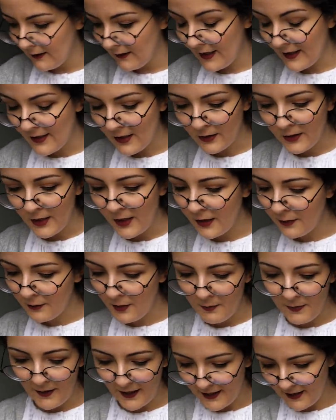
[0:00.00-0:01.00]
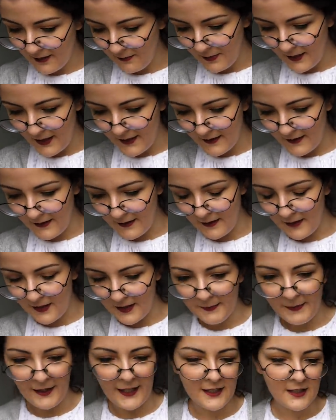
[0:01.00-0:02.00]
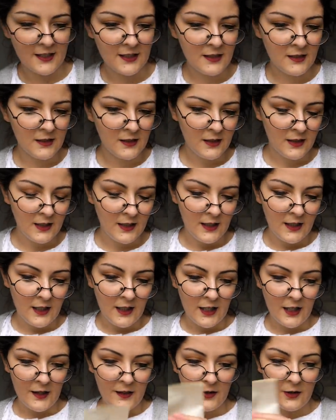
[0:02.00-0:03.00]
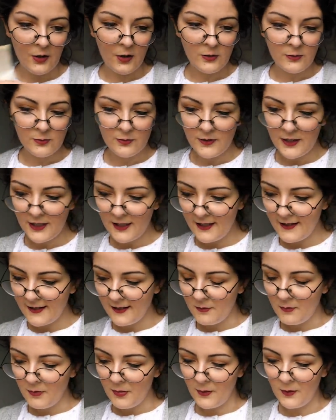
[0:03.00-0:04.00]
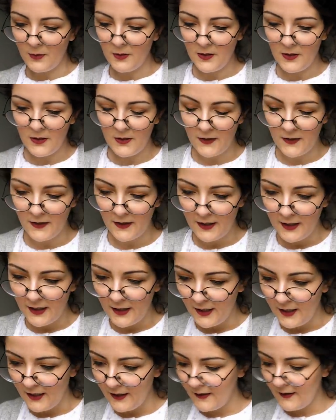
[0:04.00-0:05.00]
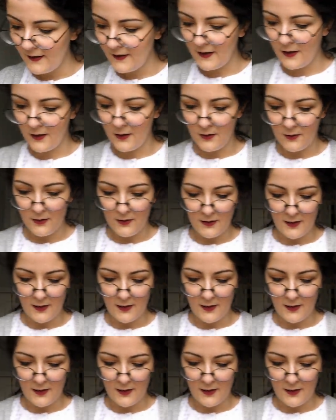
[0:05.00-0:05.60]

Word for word: there's only three pattern pieces in this pattern and they're all really simple. So